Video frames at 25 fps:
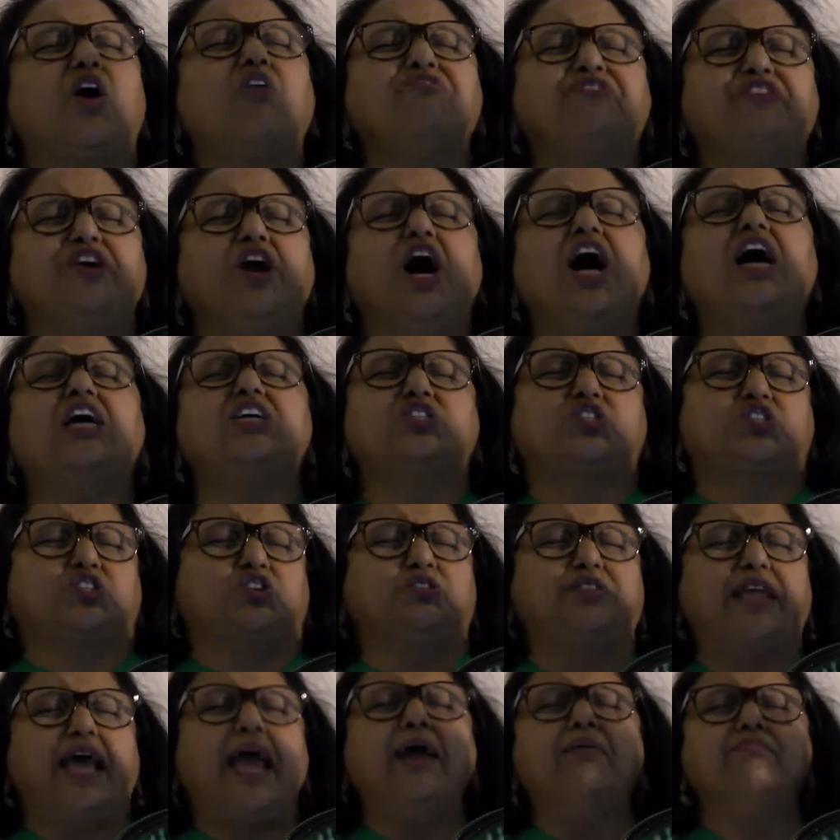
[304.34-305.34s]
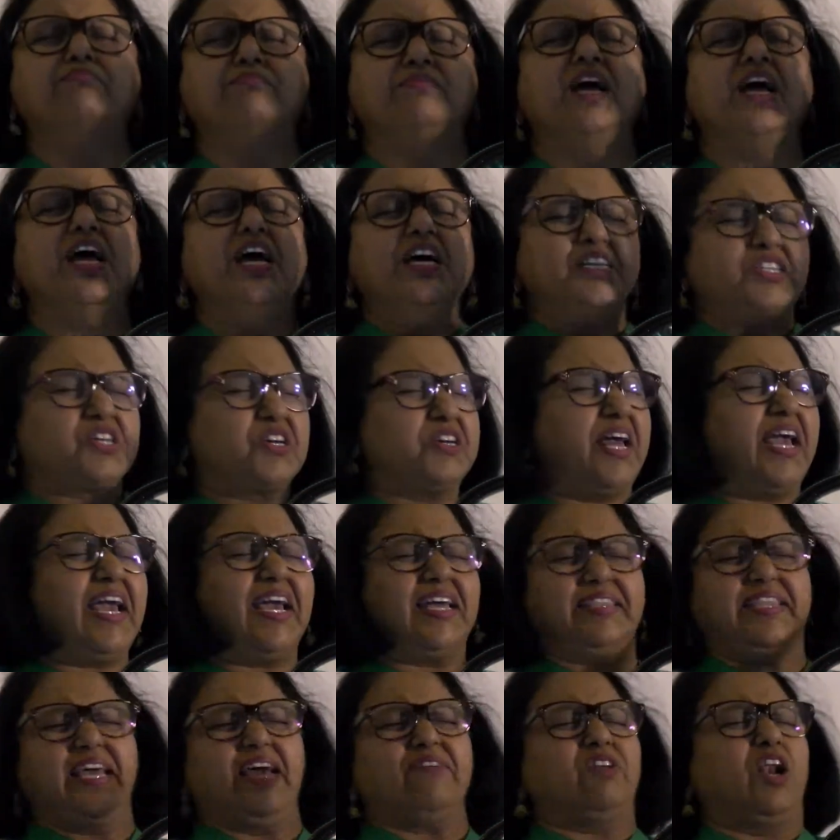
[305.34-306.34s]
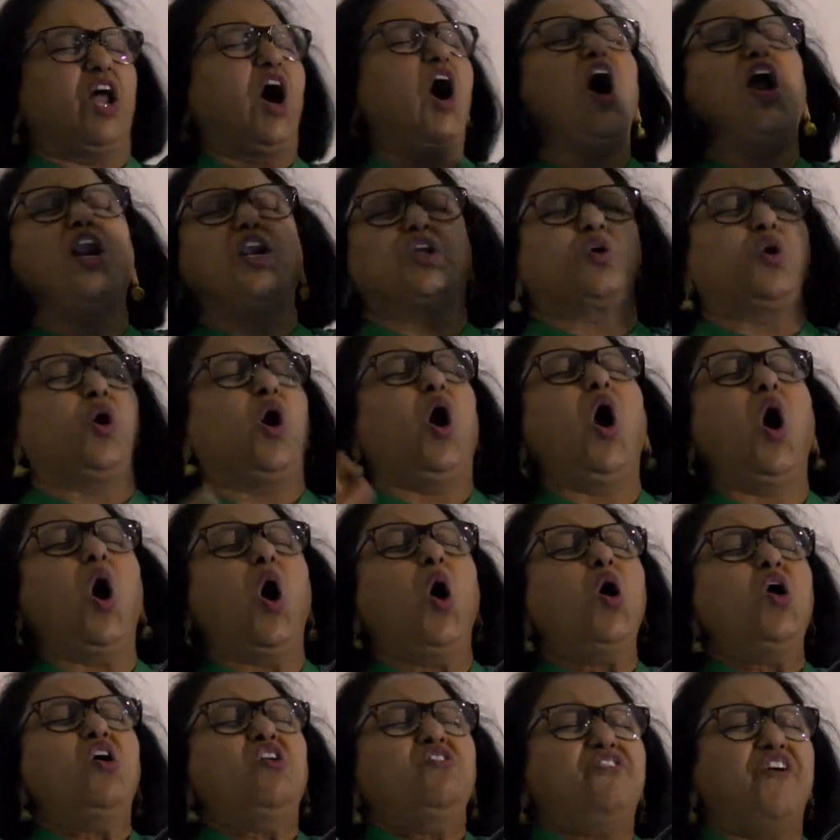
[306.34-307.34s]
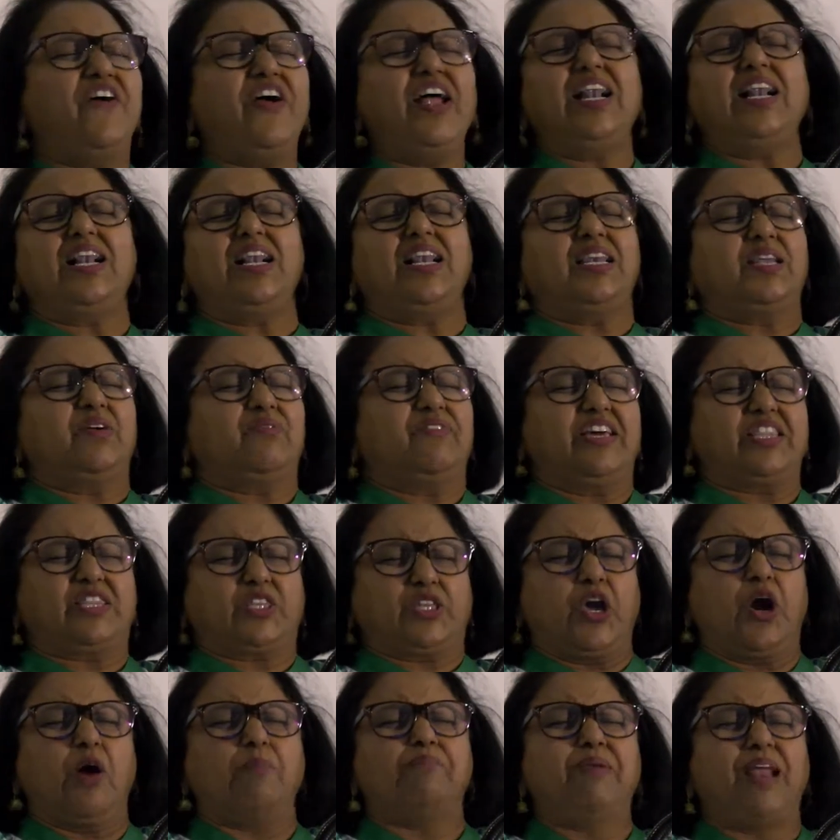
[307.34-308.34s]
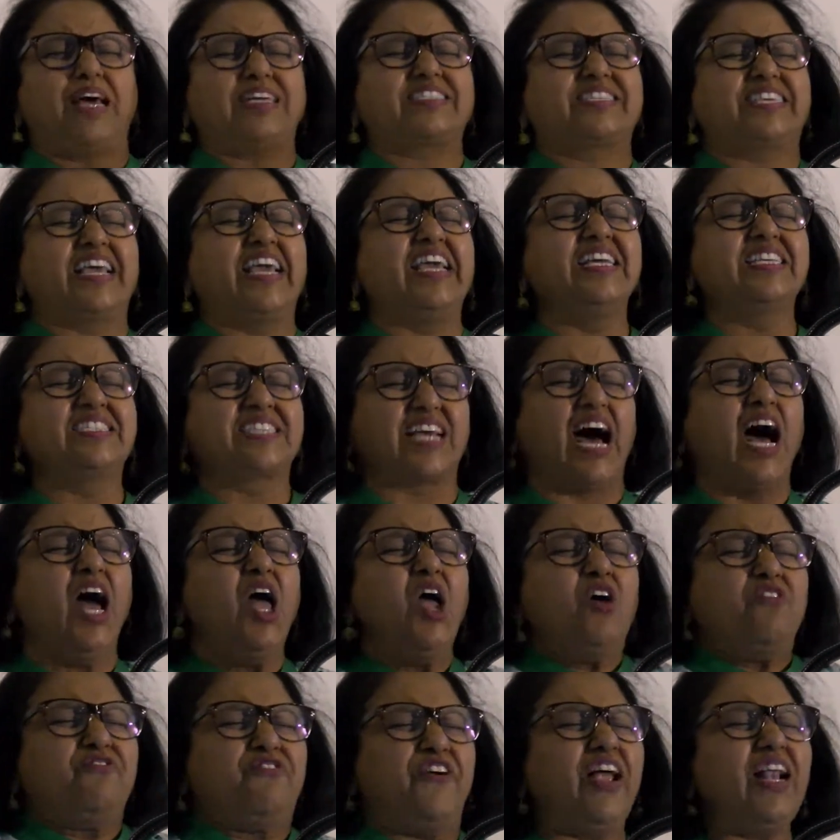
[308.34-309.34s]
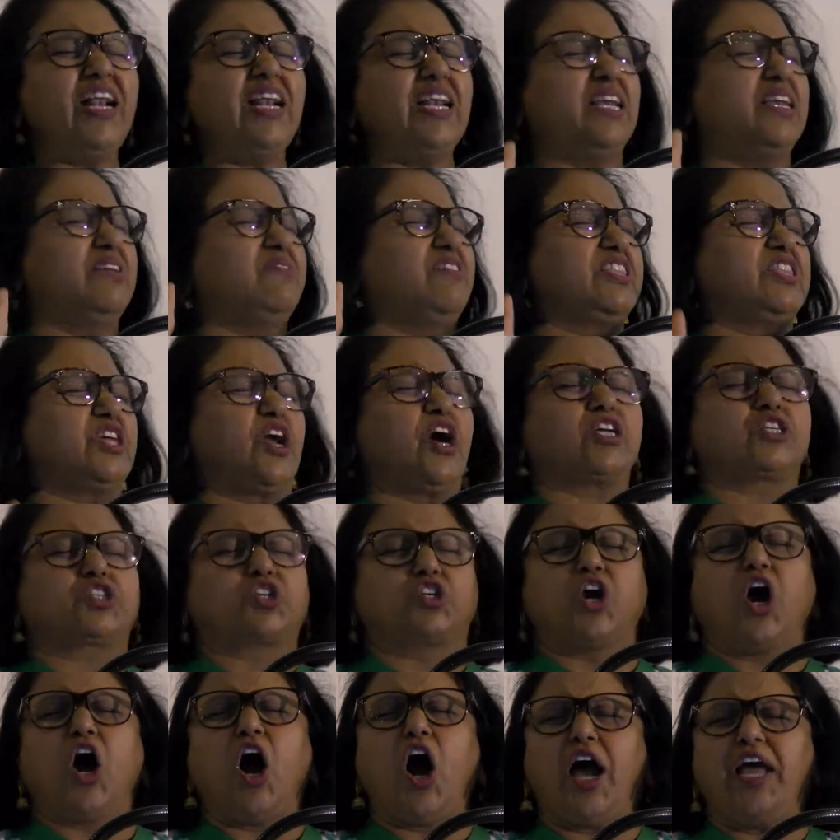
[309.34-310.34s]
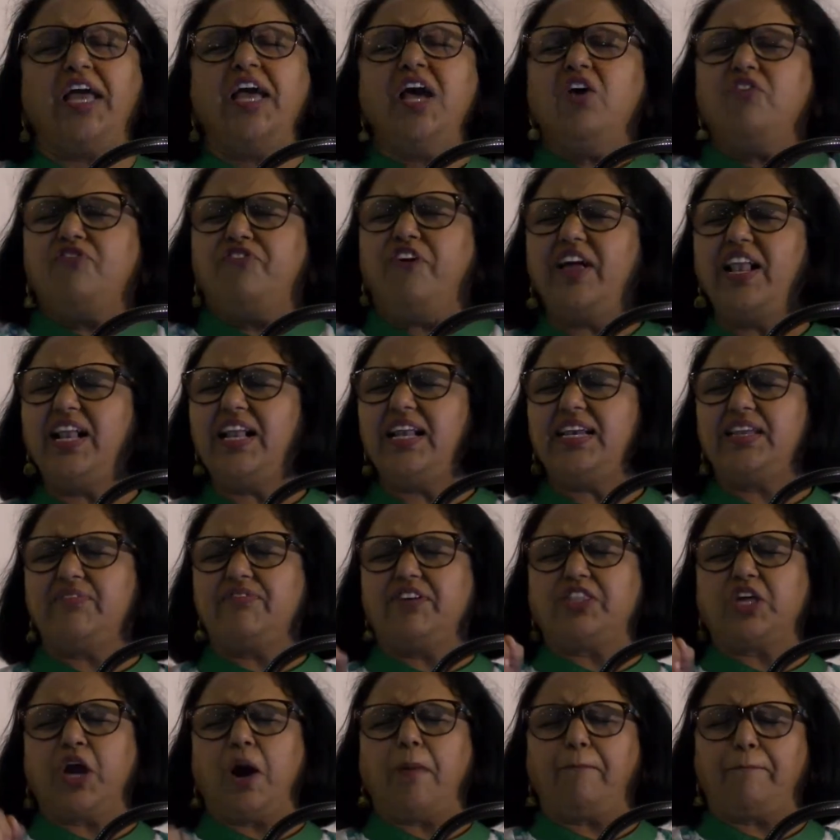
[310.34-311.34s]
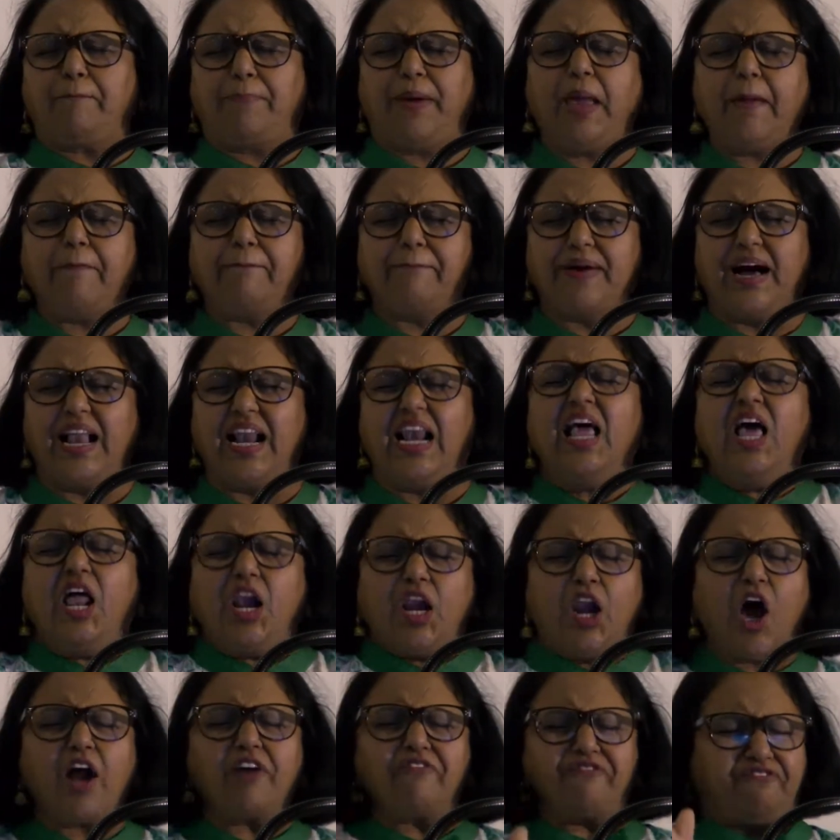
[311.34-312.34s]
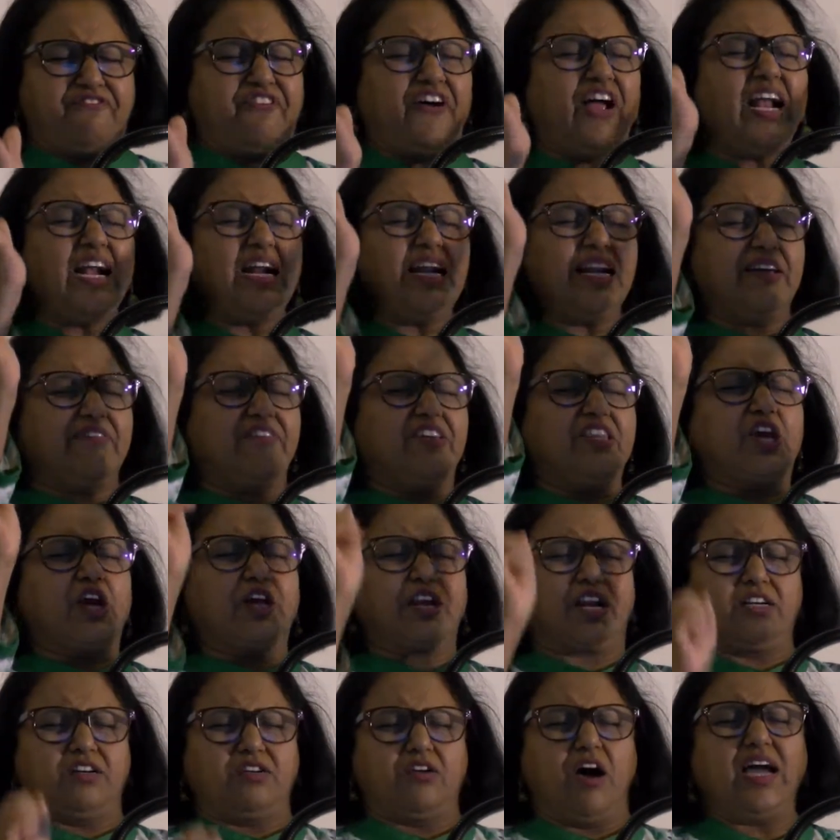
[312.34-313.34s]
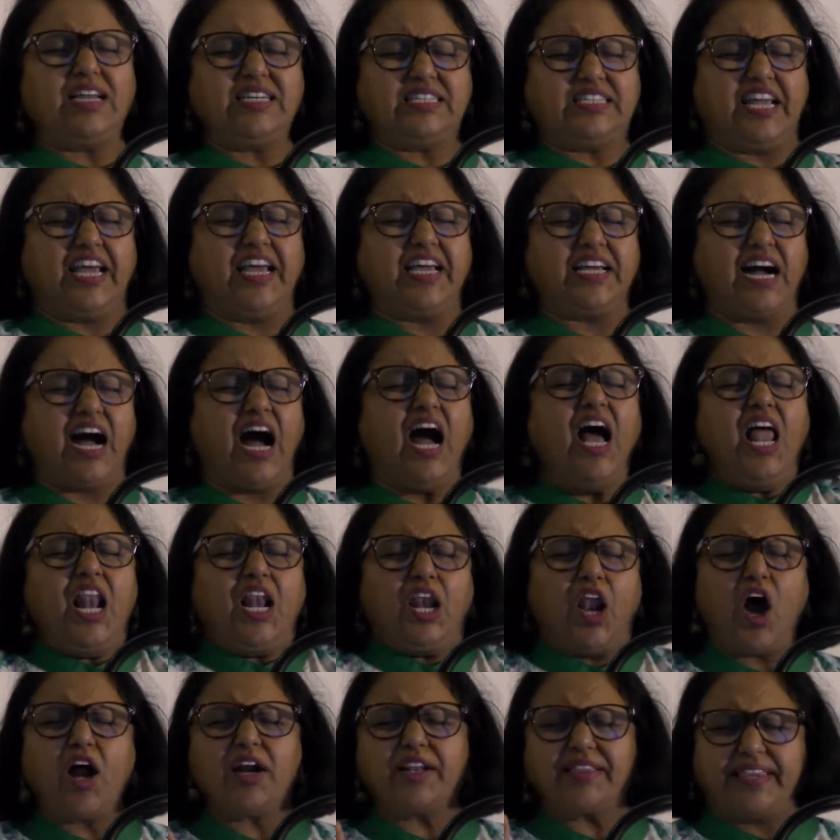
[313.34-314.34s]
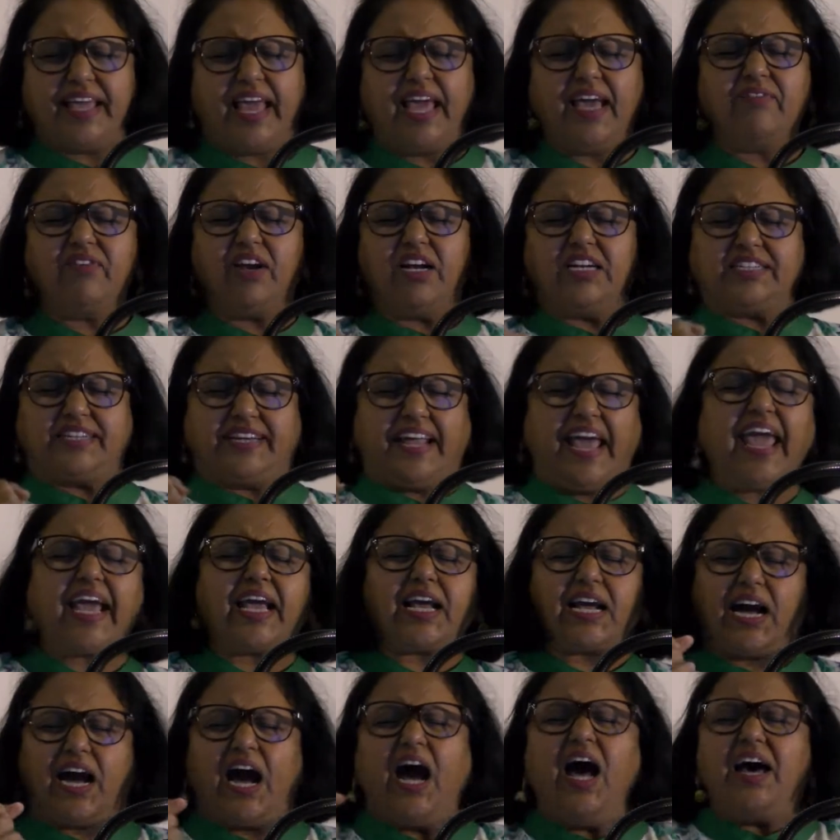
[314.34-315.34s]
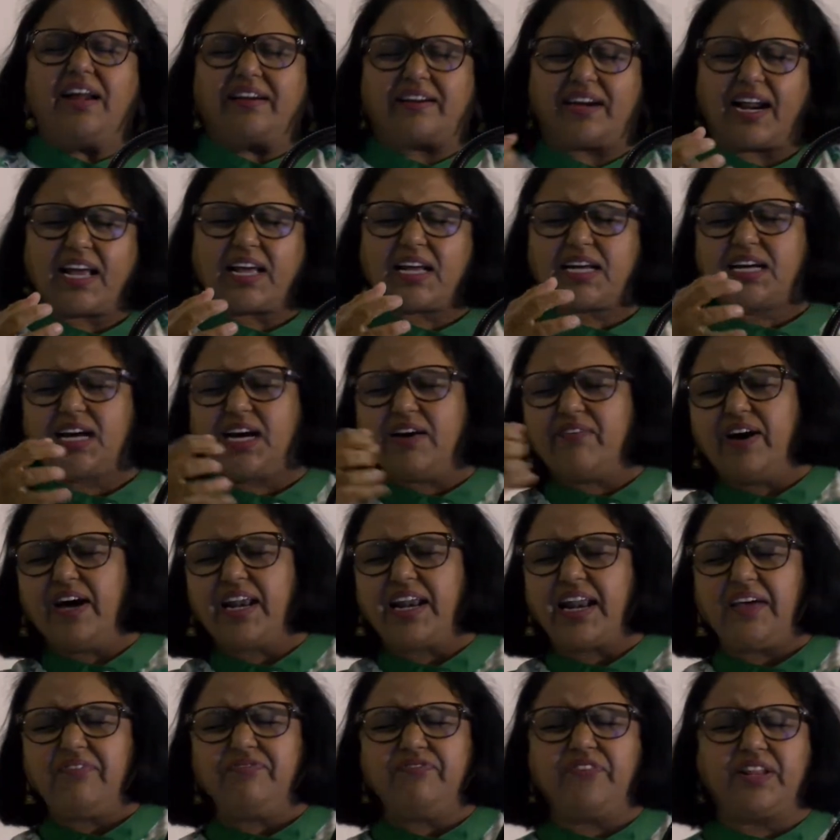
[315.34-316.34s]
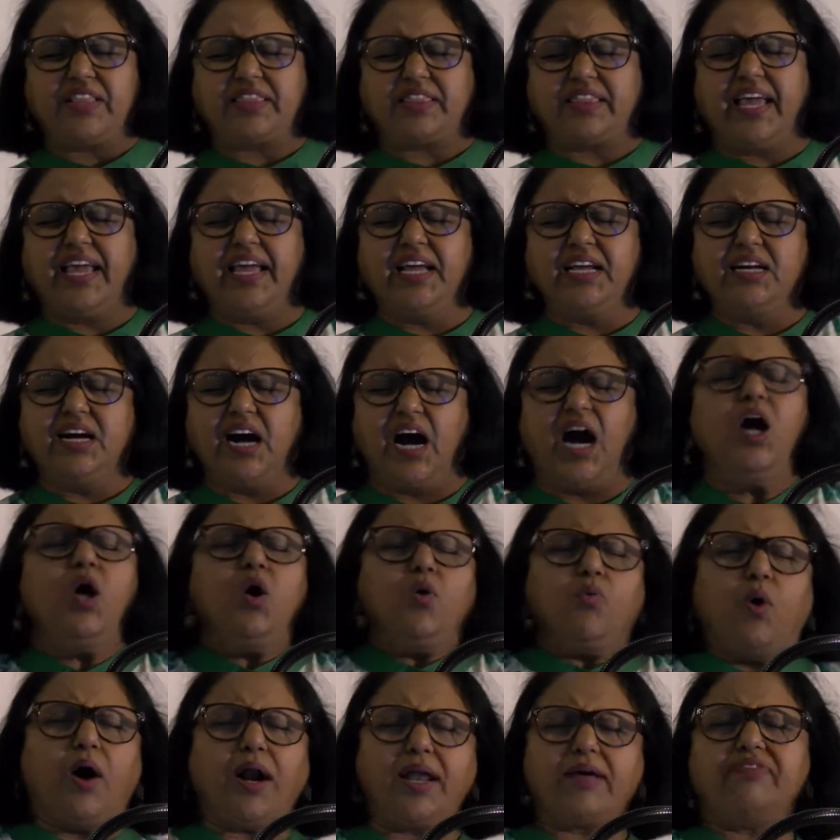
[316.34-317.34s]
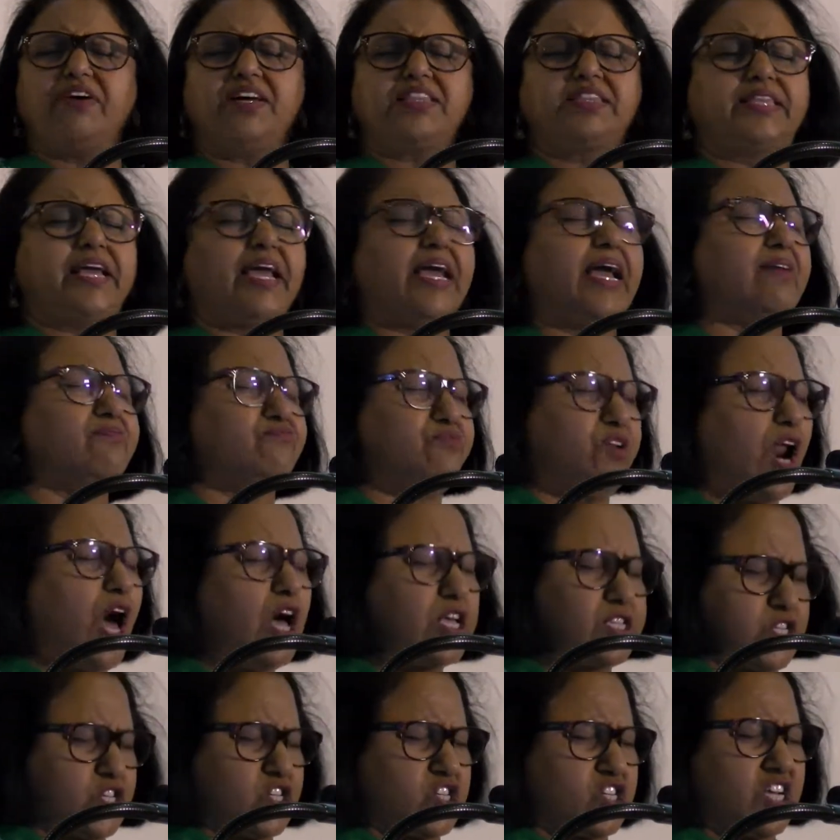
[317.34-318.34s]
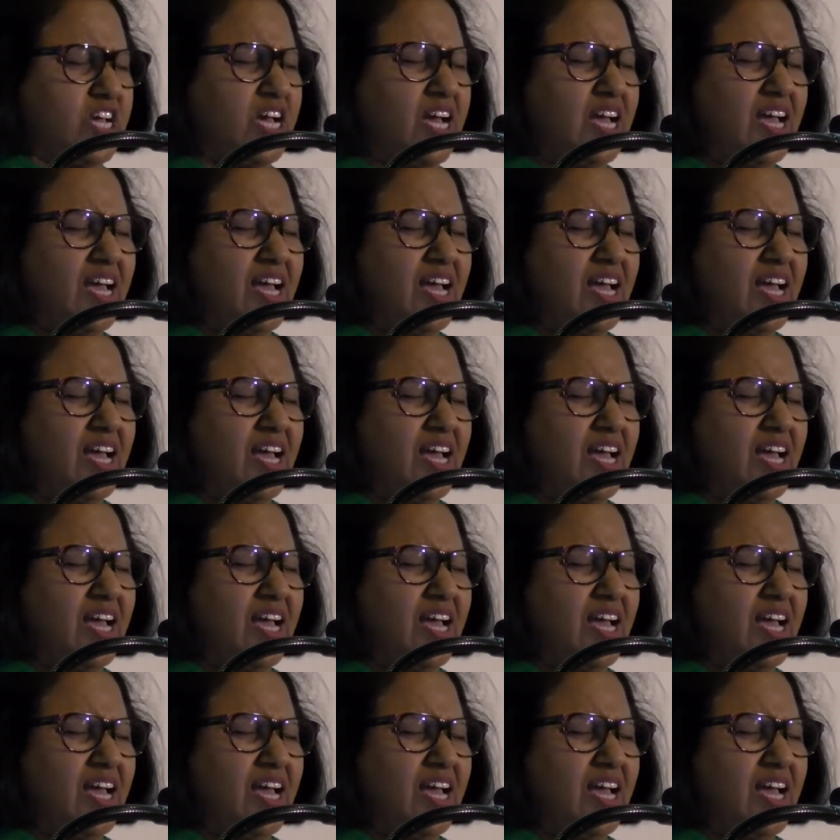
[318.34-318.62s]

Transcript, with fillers: of yours to them, today they will all go filled with your blessings, uh, filled with your joy, filled with your people, Lord, filled with your anointing. Uh, Lord, they will take, uh, recover everything, uh, whatever they have lost.